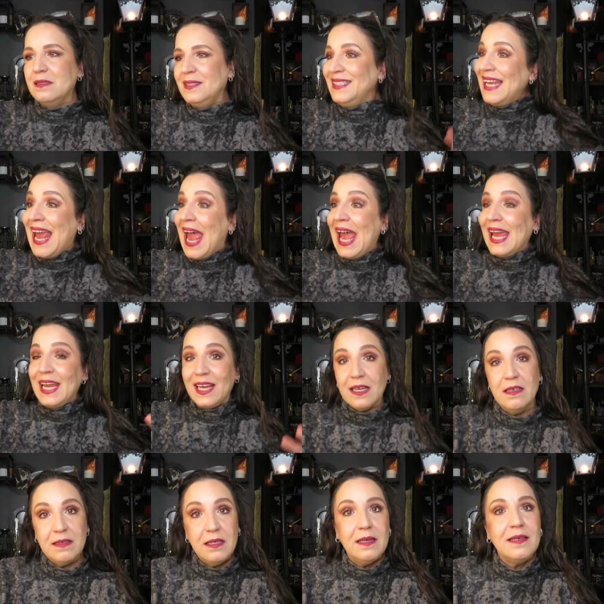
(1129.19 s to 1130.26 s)
yay,
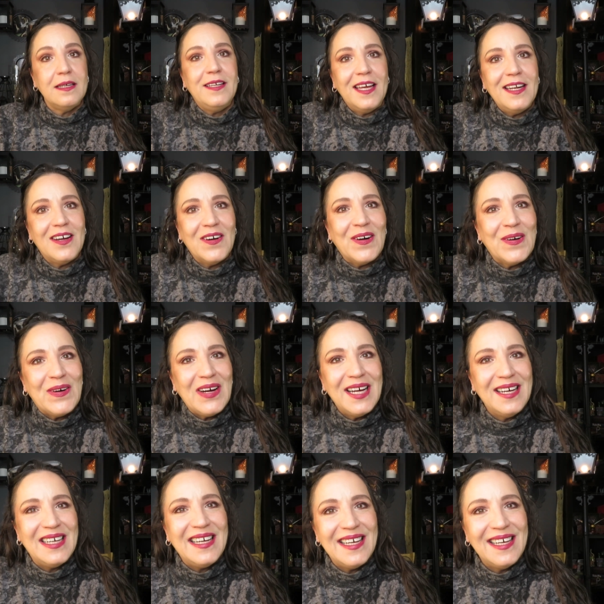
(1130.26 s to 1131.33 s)
you know,
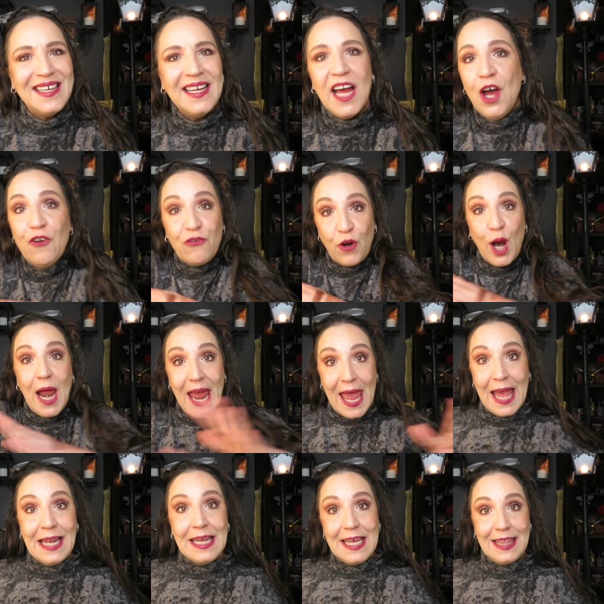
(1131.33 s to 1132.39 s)
for
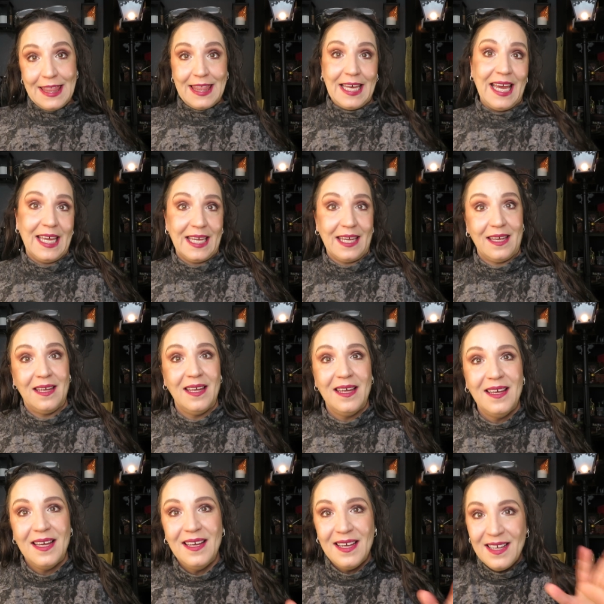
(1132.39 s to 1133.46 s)
anything.
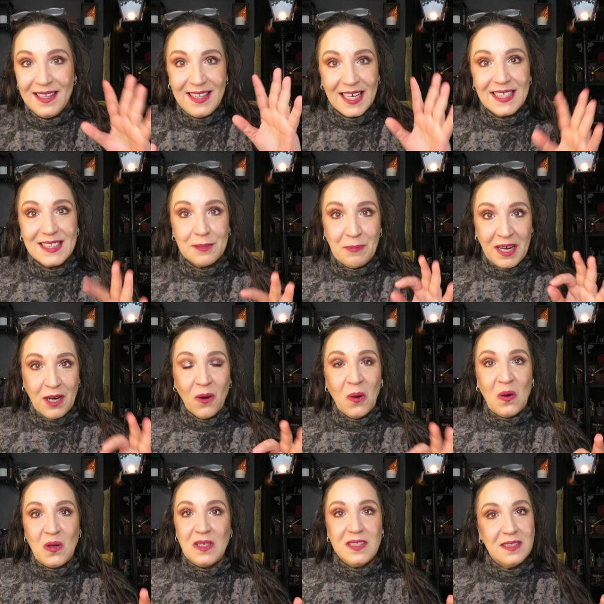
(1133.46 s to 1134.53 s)
That's my
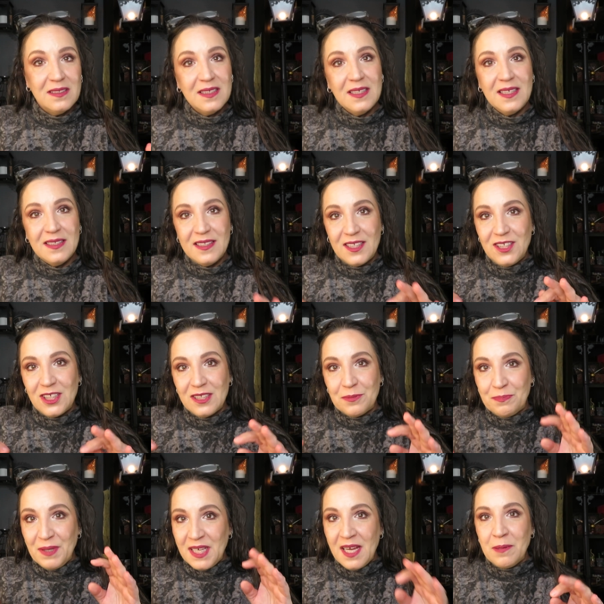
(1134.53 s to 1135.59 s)
goal, to
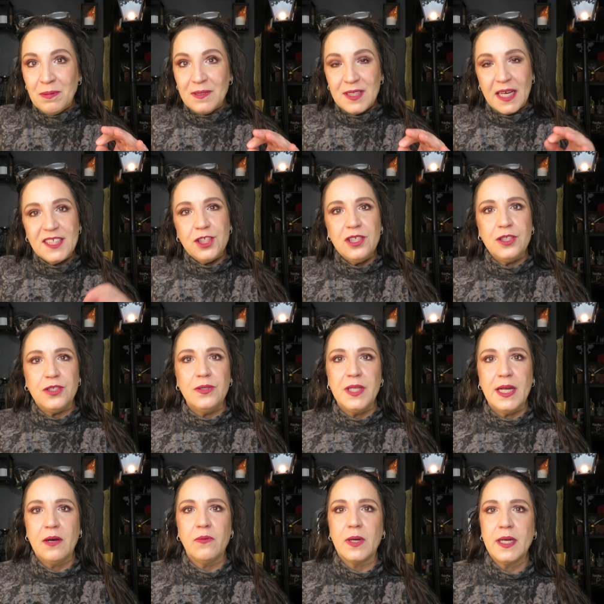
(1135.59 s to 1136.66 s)
just be able, I should do
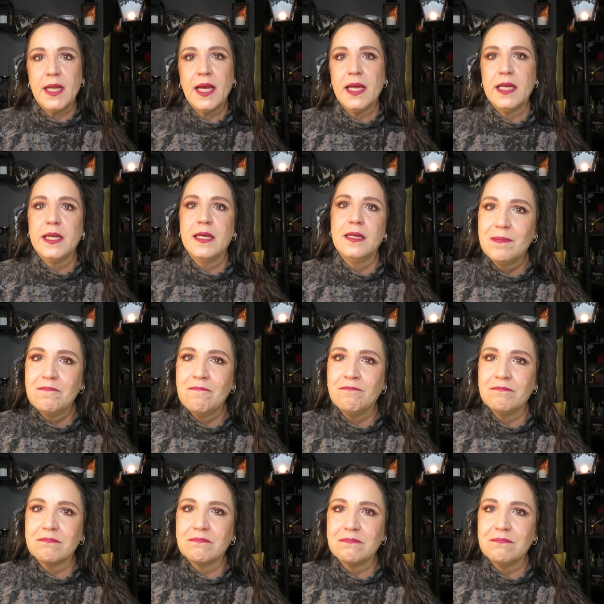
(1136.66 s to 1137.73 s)
that one day.
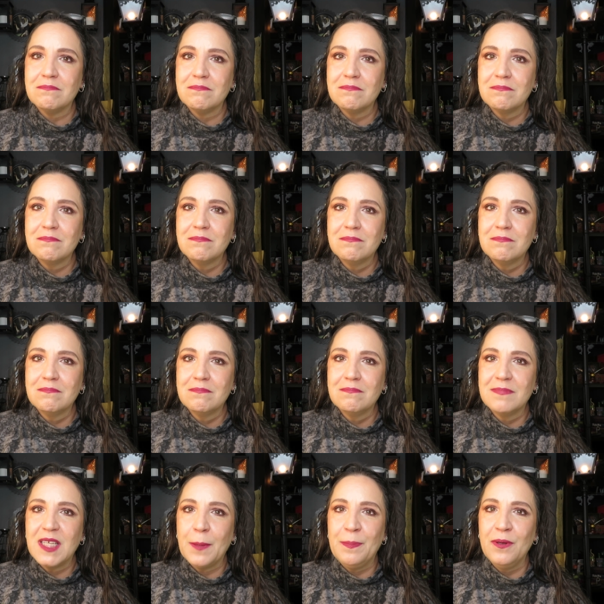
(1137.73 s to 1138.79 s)

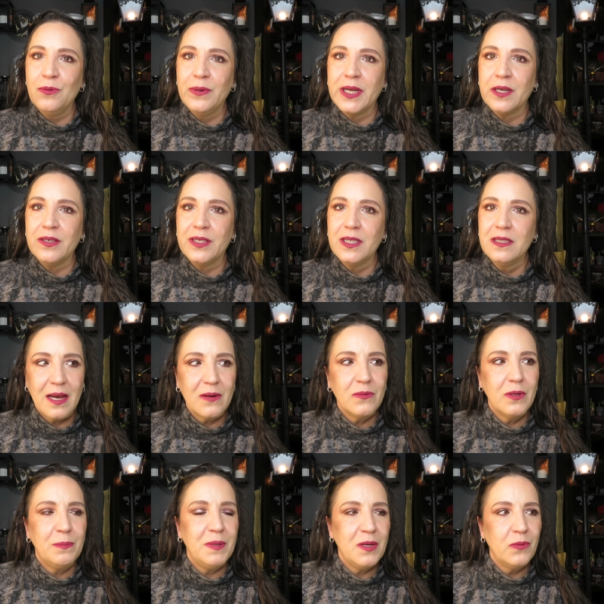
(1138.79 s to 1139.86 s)
That'd be weird. That
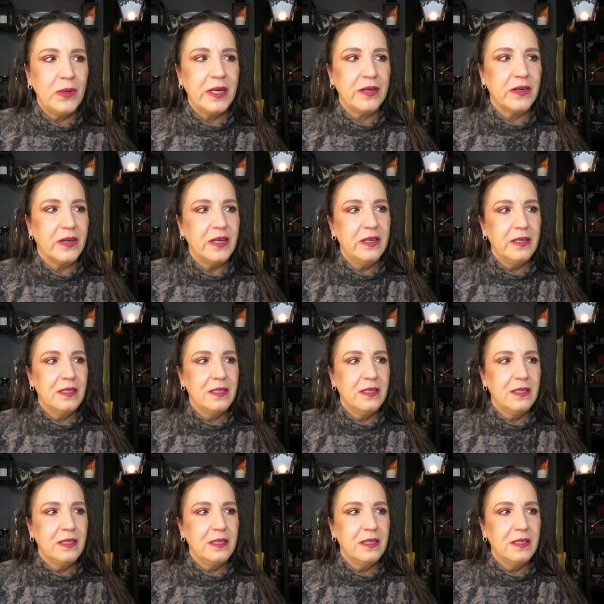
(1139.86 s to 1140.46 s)
would be weird.